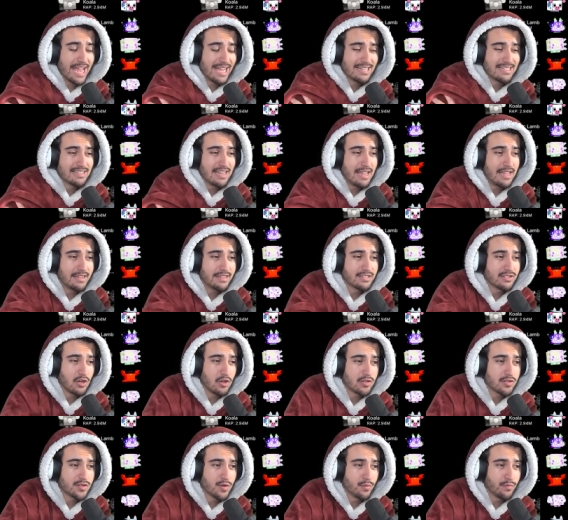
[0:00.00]
axolot is
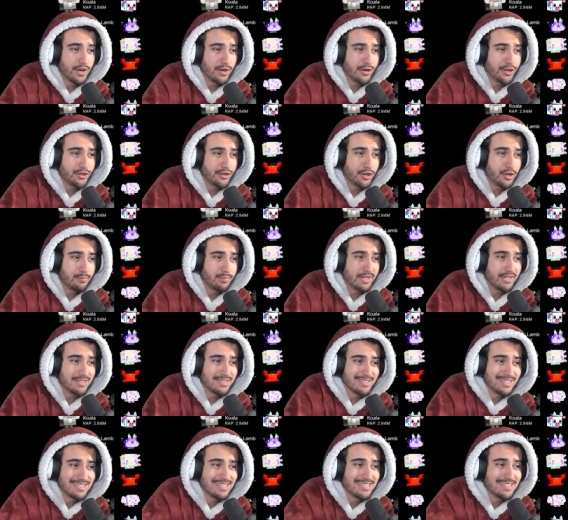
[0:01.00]
also very good
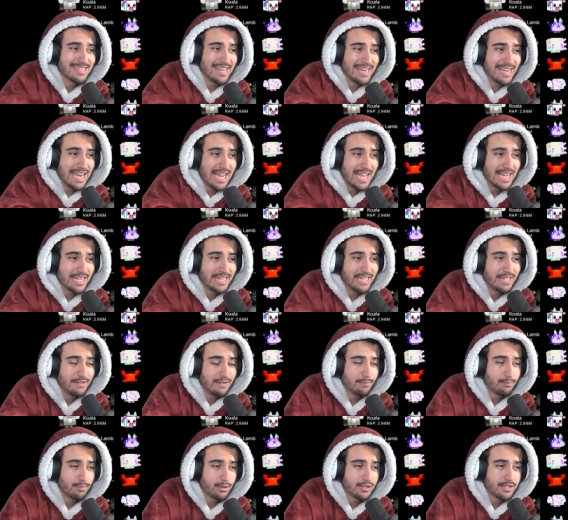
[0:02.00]
because this is a
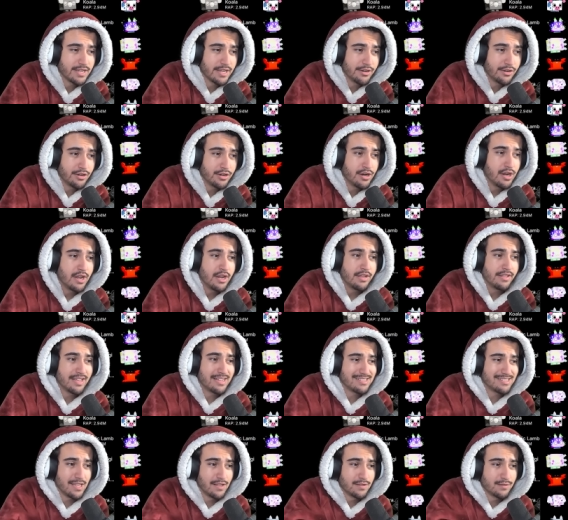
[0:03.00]
90%er
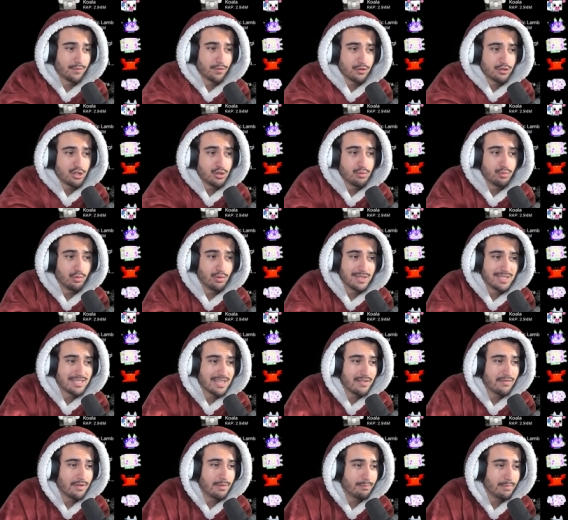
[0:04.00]
that sells for
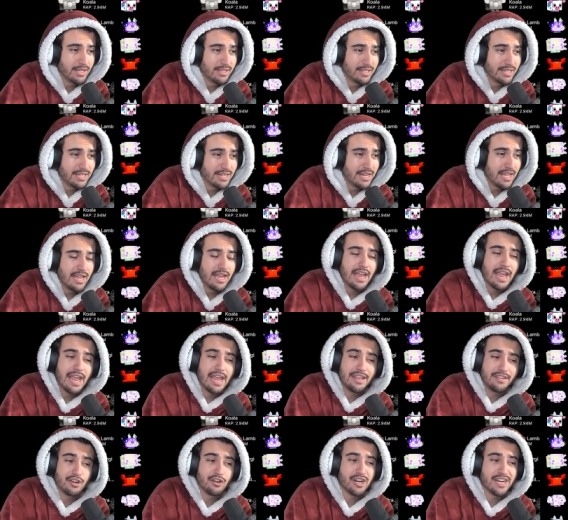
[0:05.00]
2.7 million
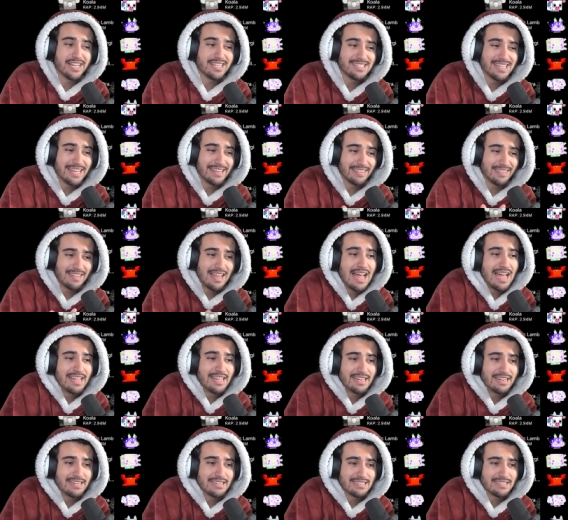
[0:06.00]
and there is a lot
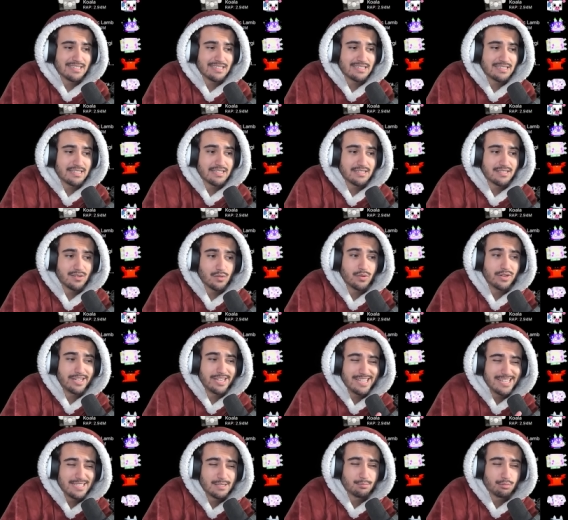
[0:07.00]
in existence, so it
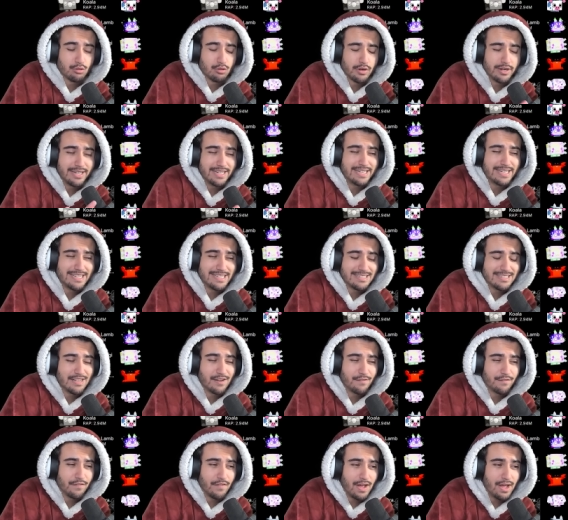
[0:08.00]
is pretty easy
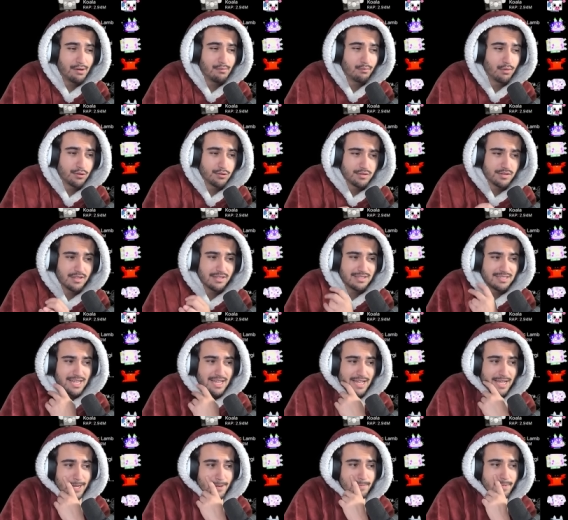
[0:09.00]
to find most of the
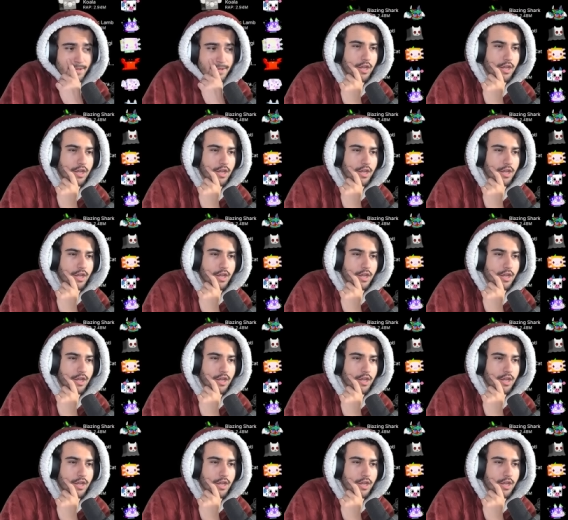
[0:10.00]
time.